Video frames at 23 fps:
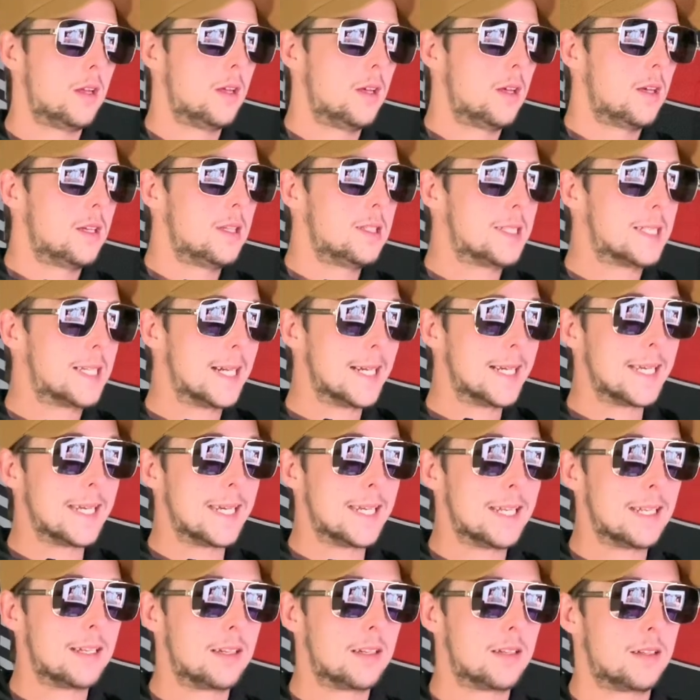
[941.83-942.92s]
He's going to get
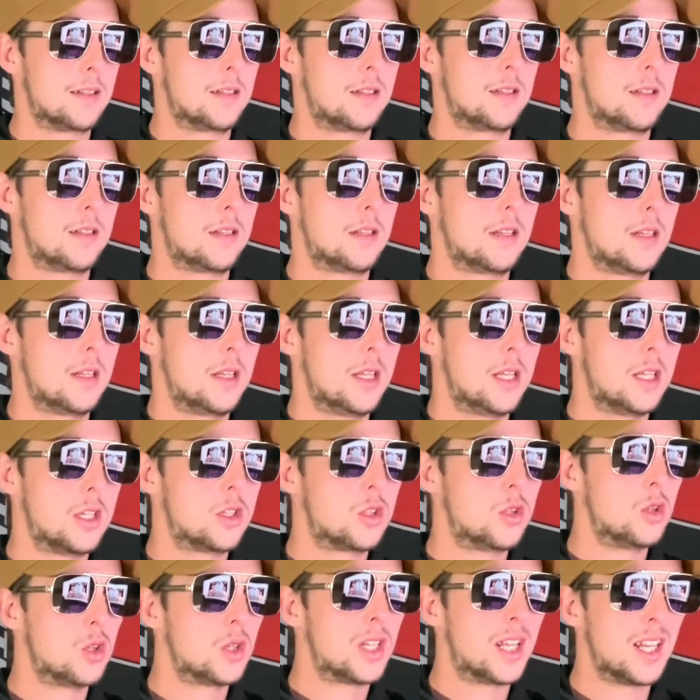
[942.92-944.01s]
it. He
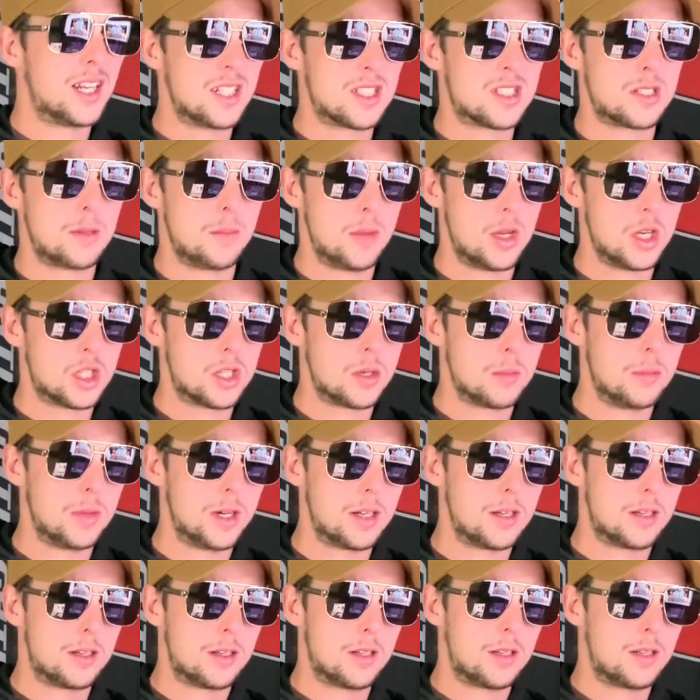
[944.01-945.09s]
could get a submission,
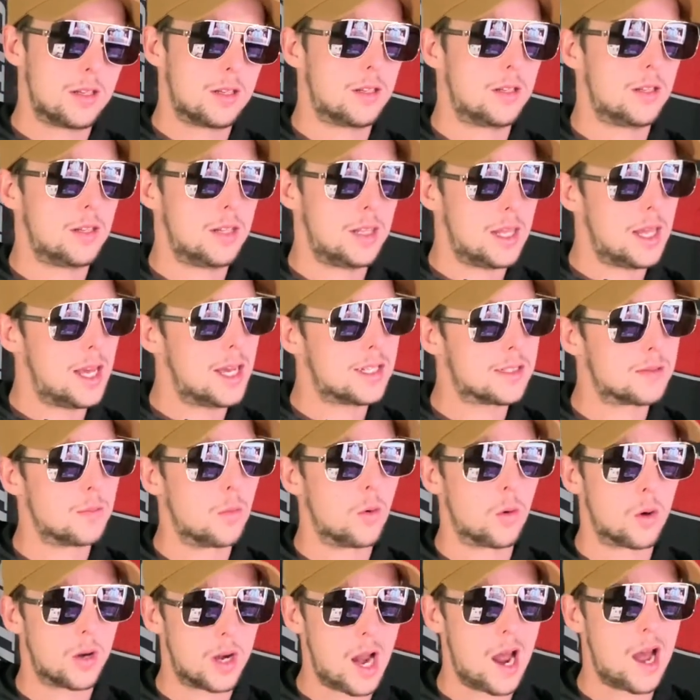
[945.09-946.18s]
but he has
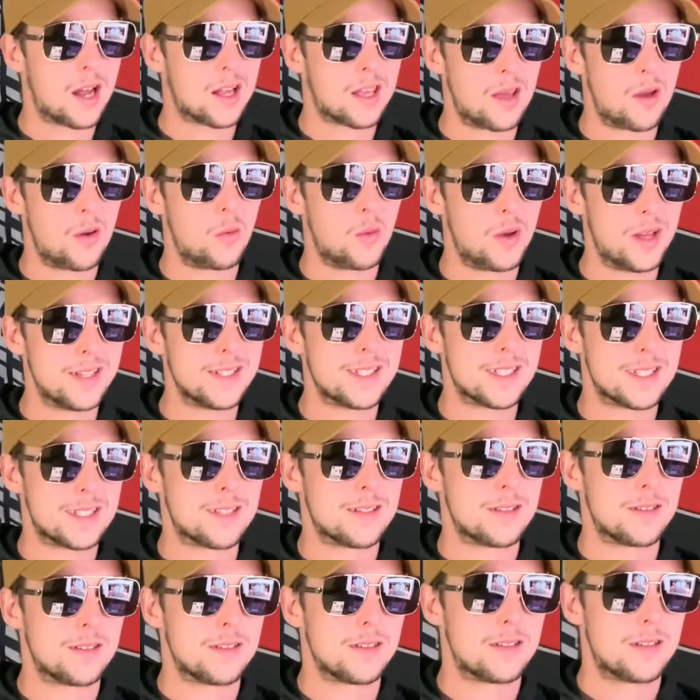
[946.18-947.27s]
more knockout wins.
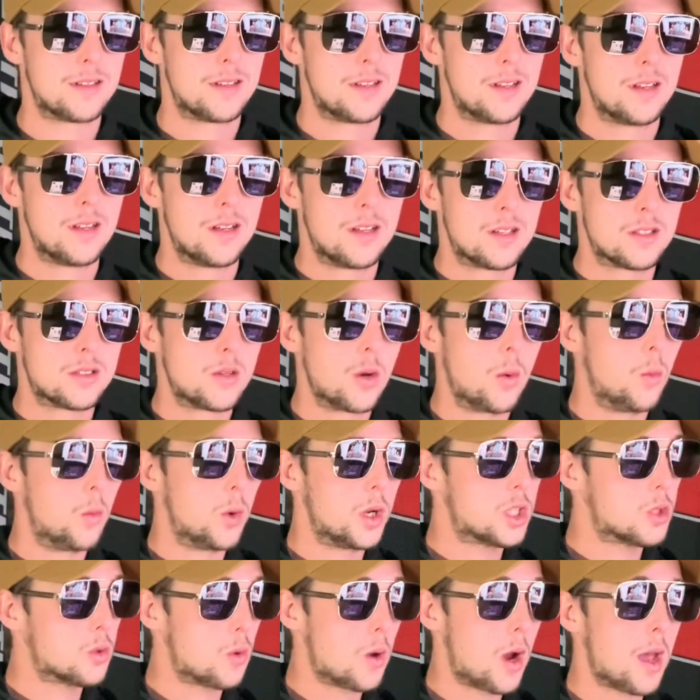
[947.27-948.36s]
So
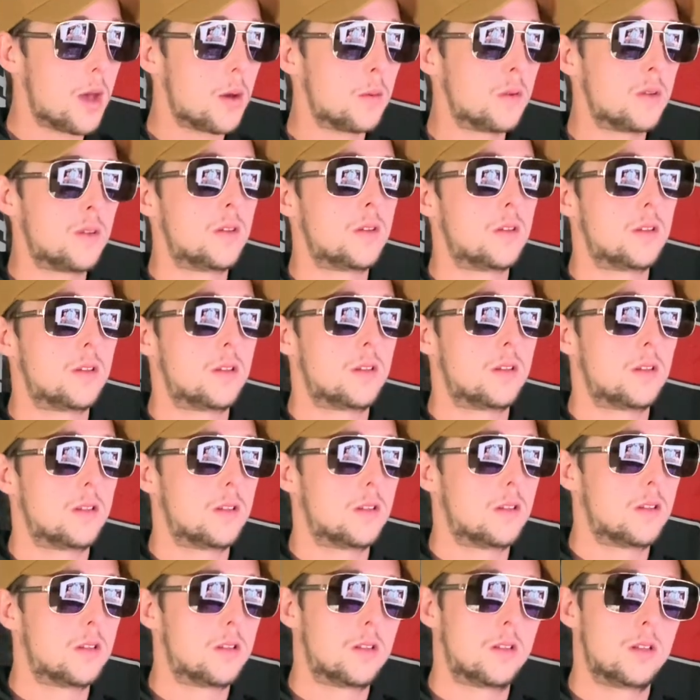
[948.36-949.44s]
which round?
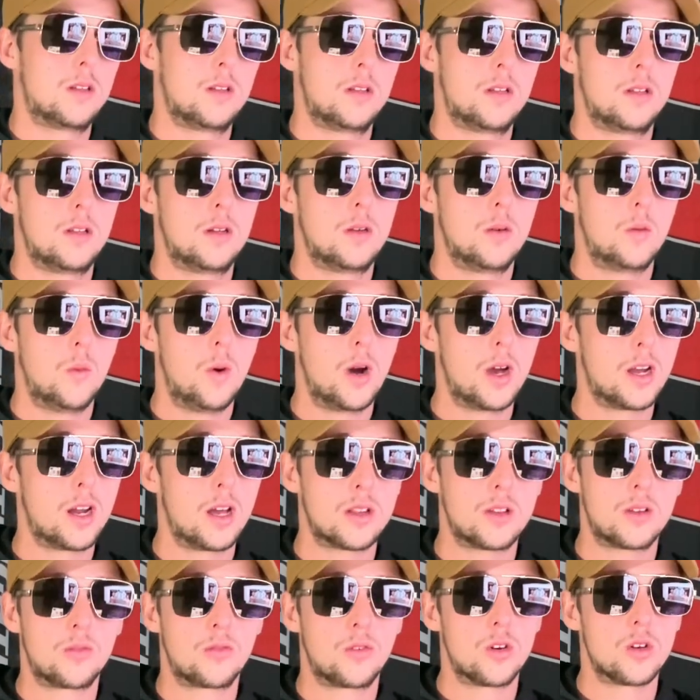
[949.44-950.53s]
Why not
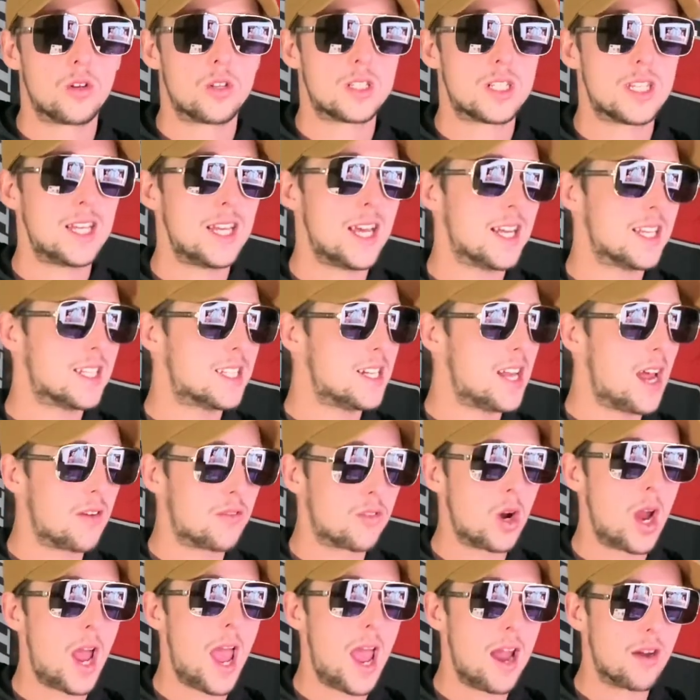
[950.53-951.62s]
the first? He has
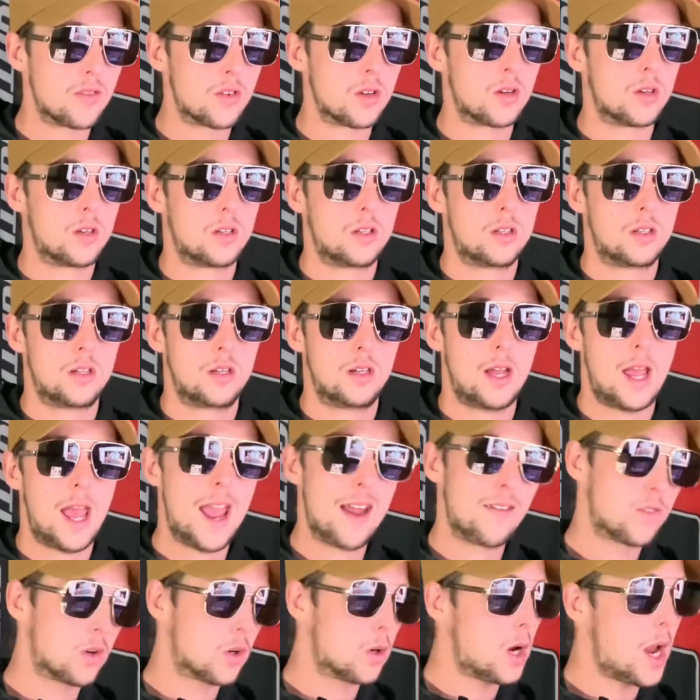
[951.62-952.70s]
never, ever
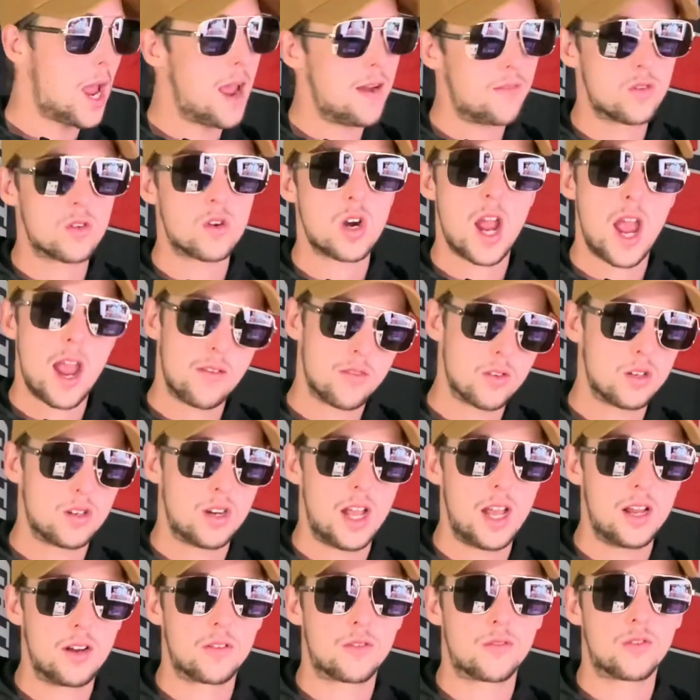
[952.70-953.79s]

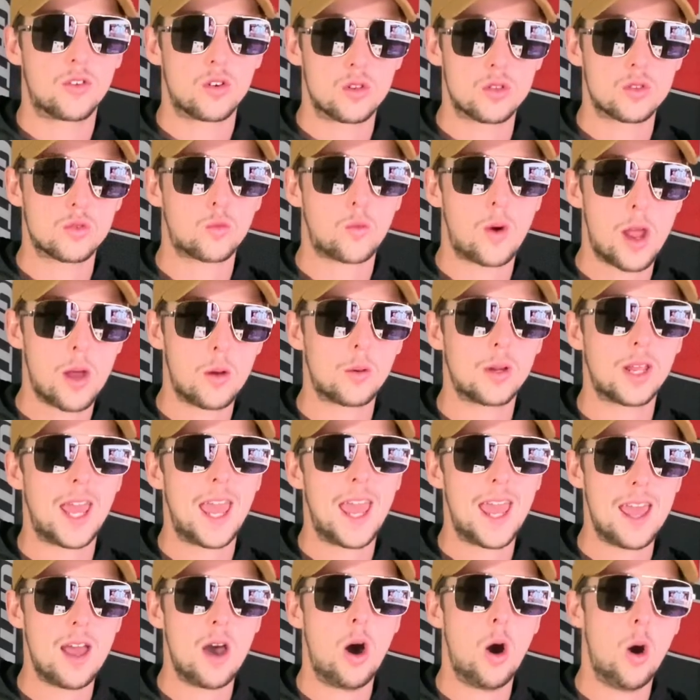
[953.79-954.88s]
had a first round
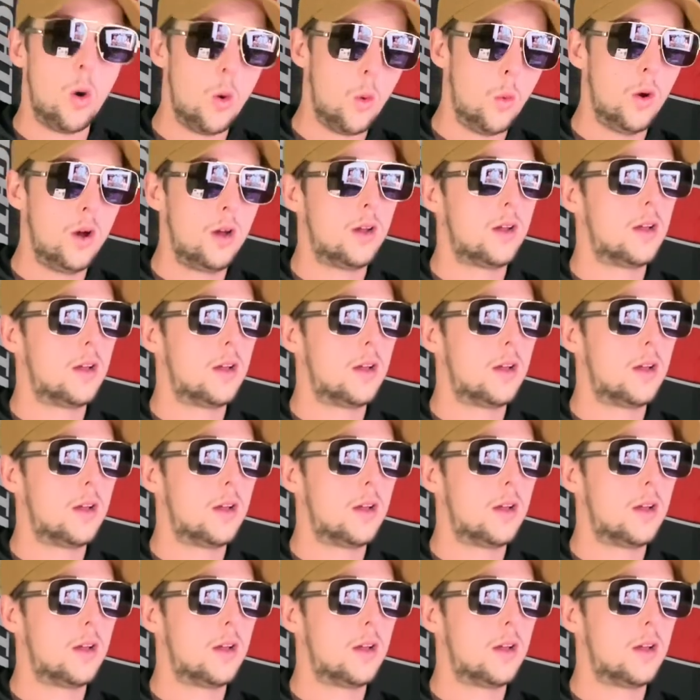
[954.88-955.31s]
KO.